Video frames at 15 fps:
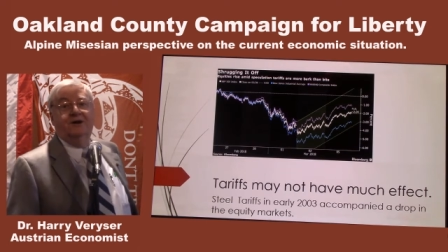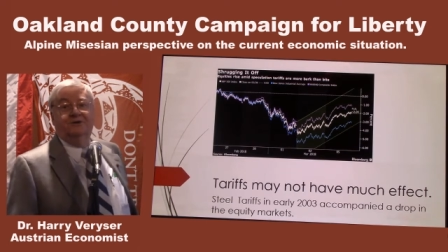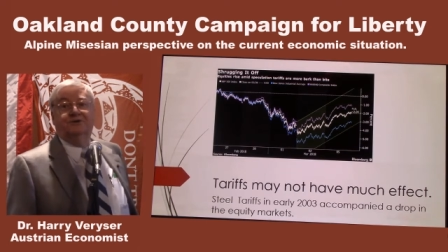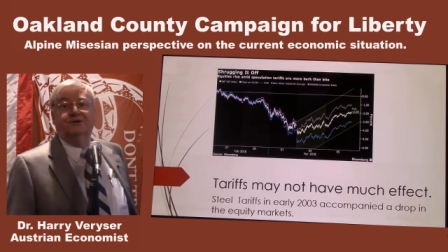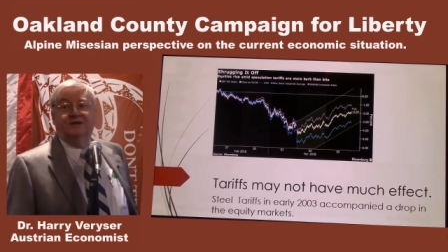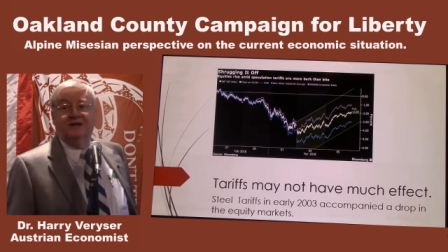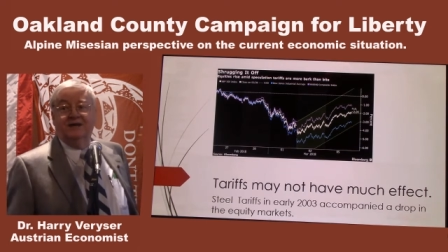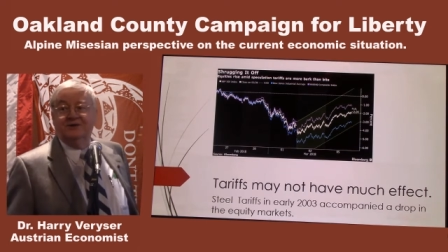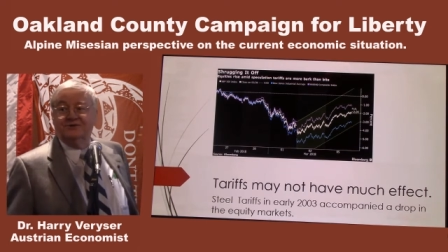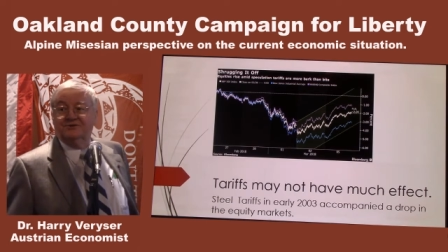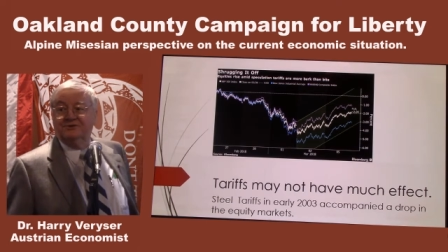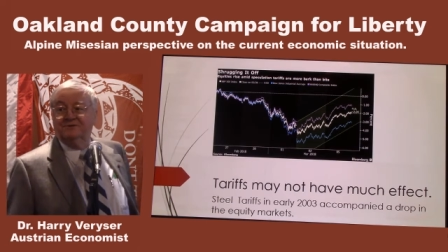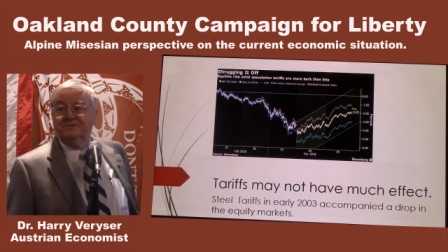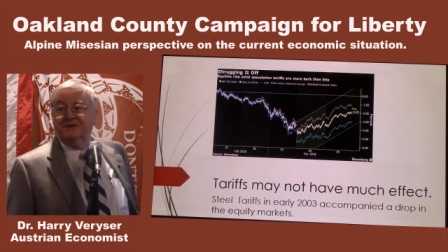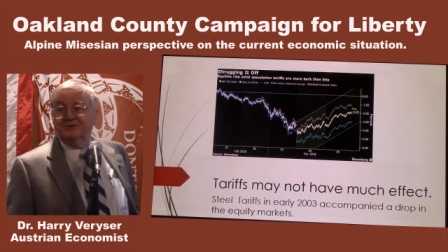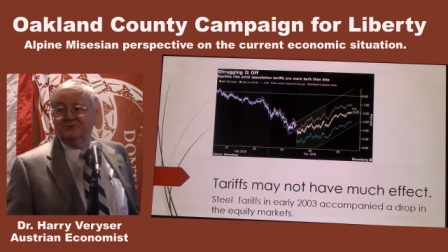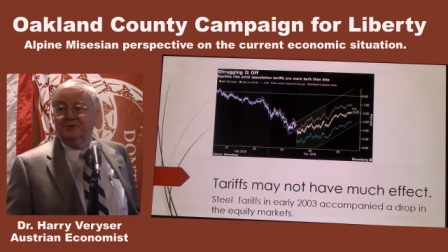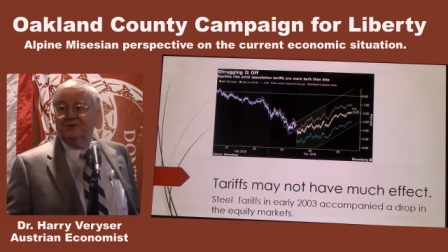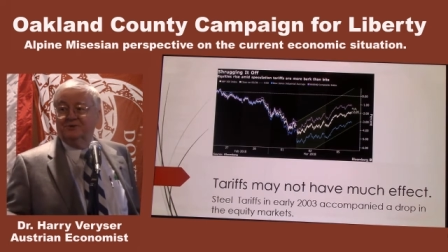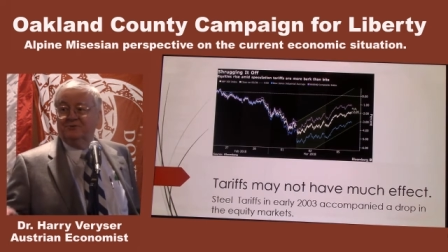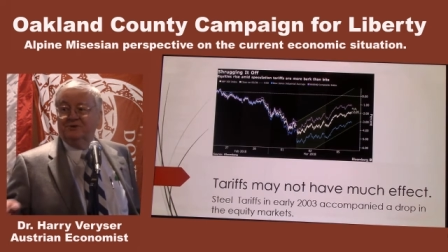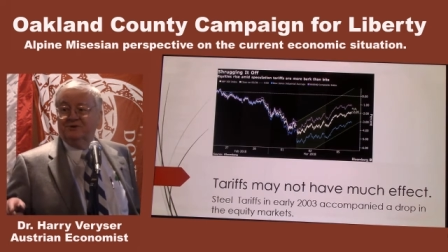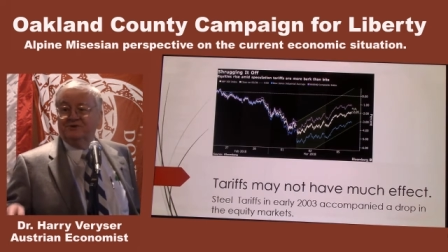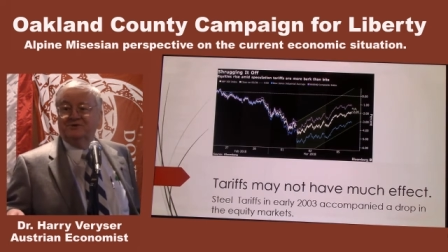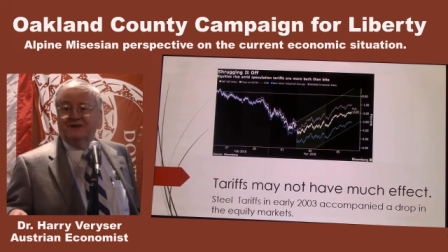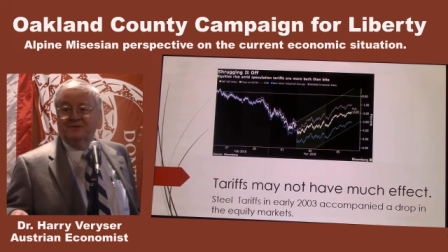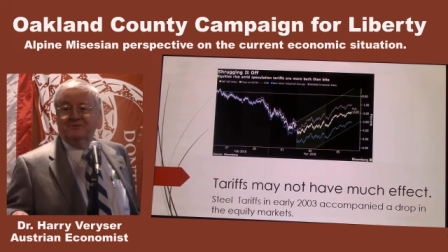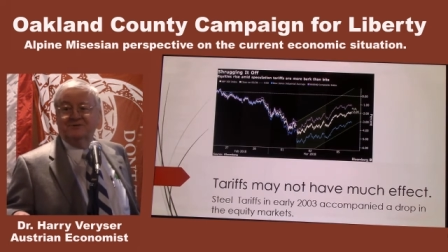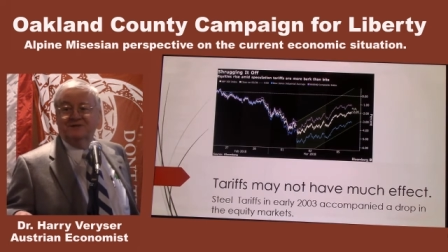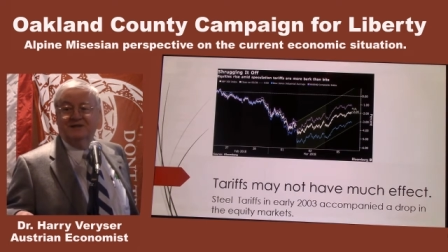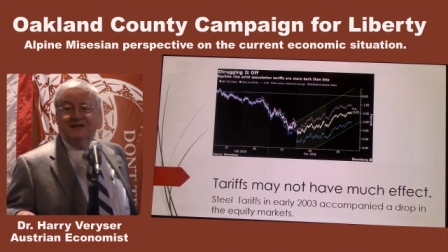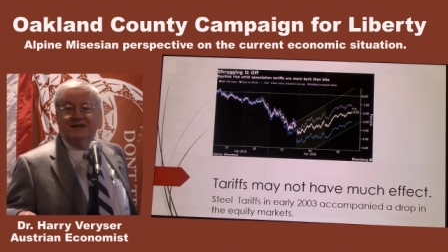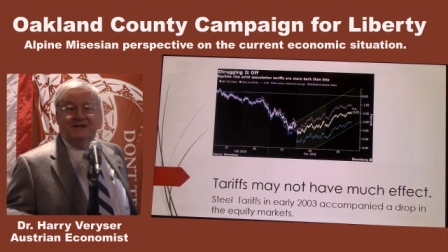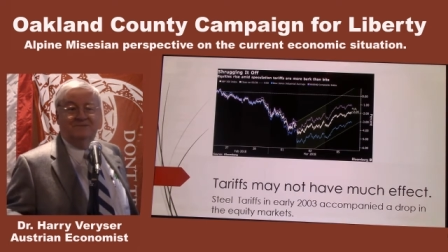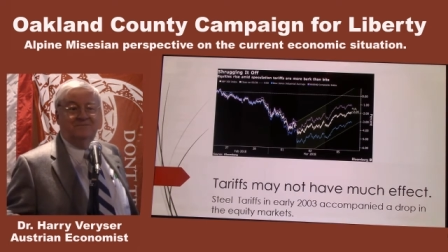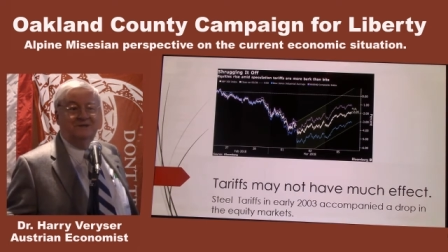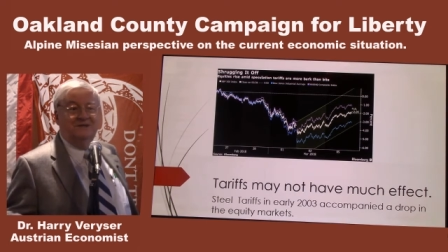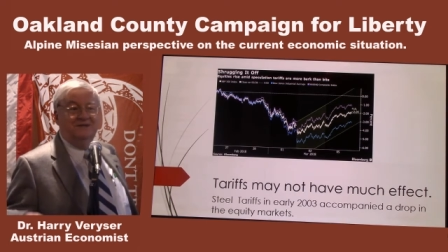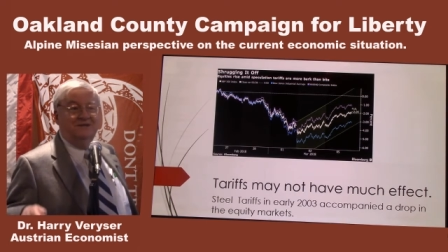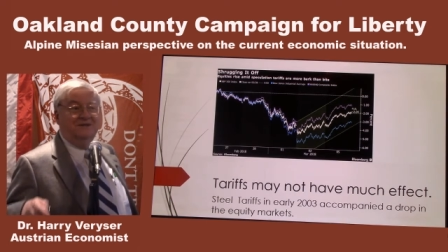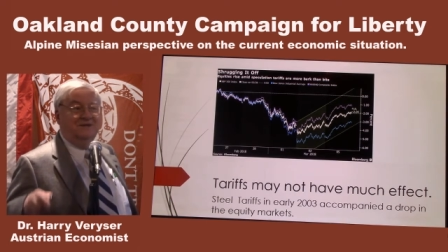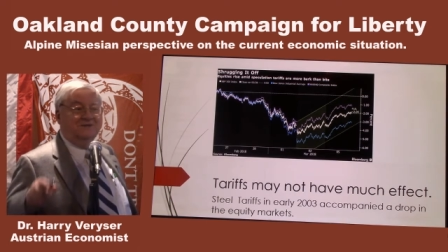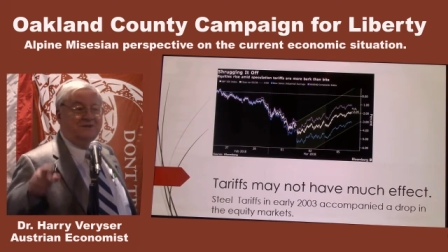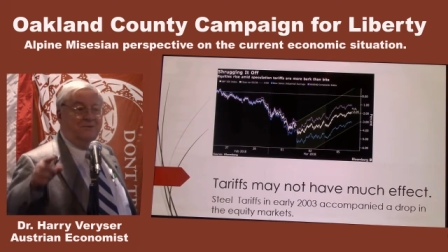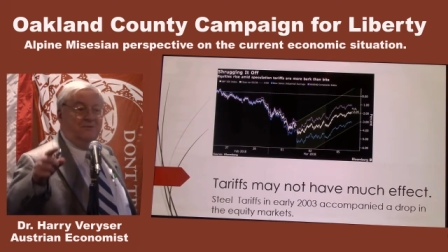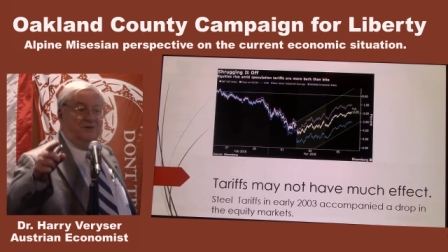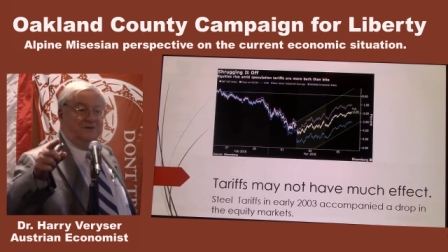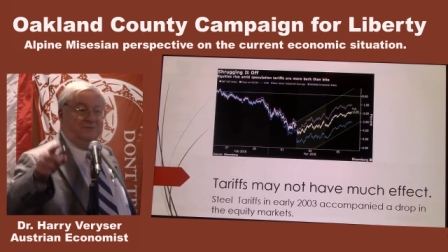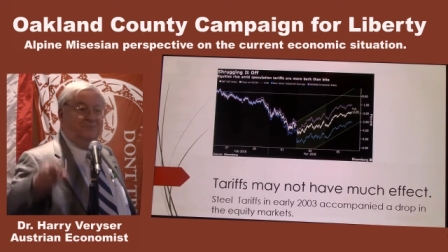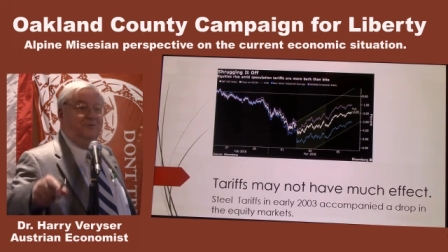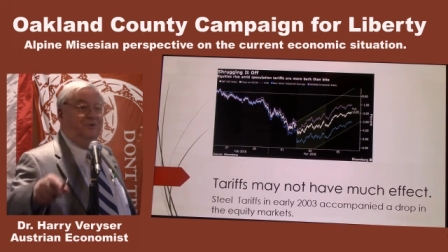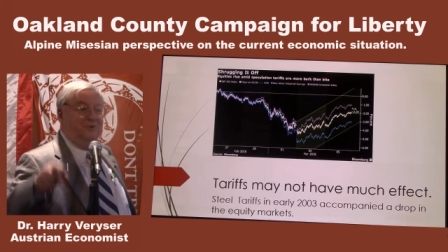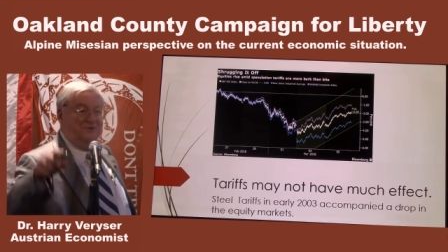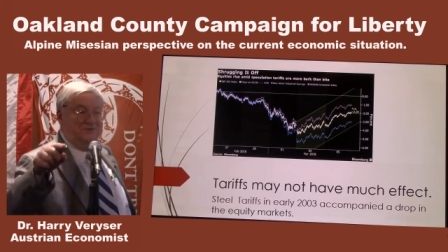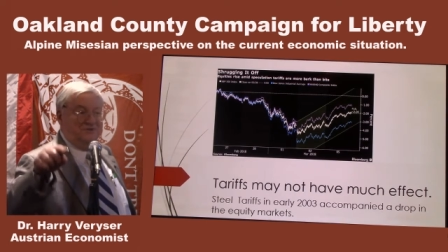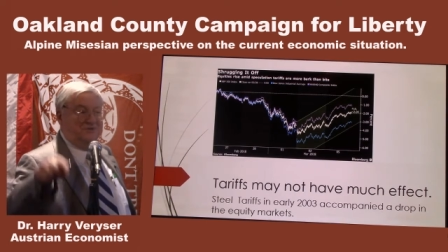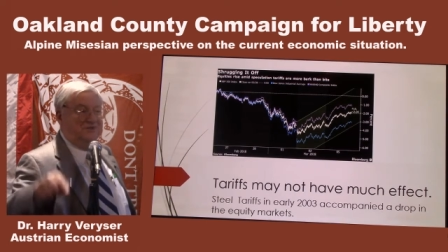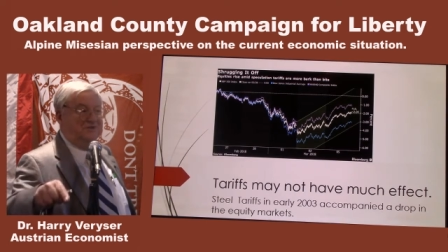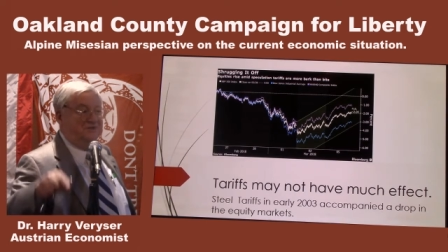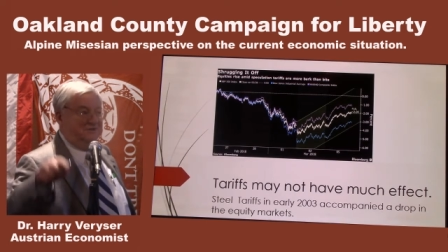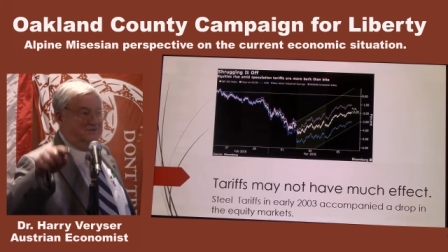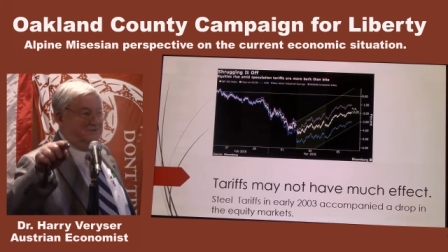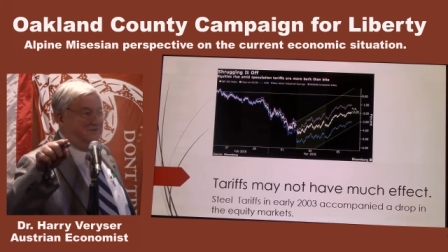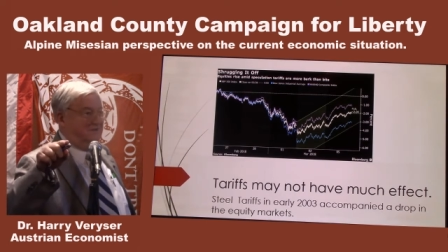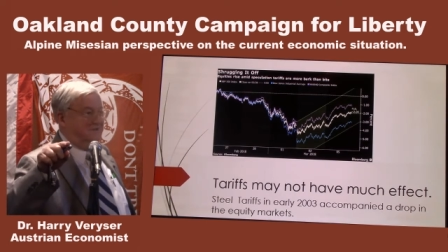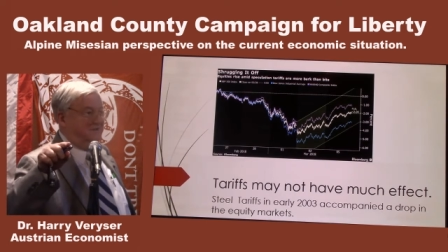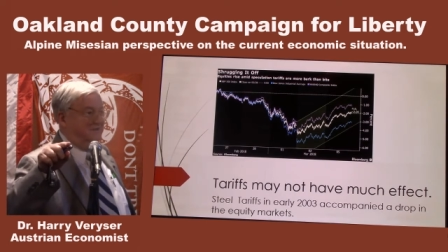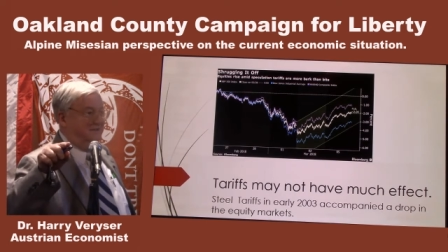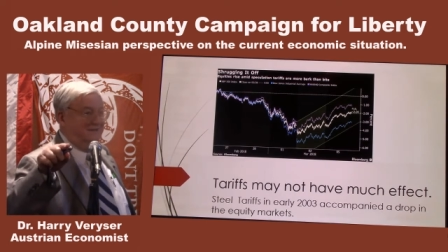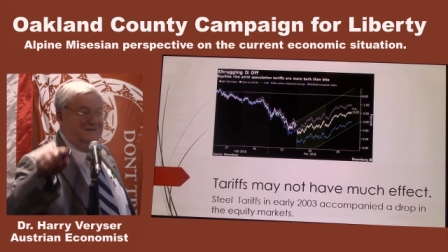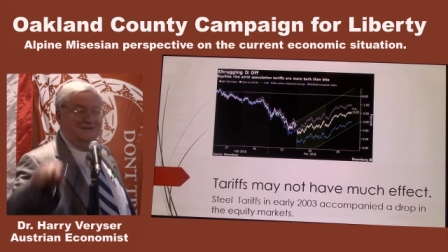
today's. That's one of the reasons I was late because I wanted to pull the statistics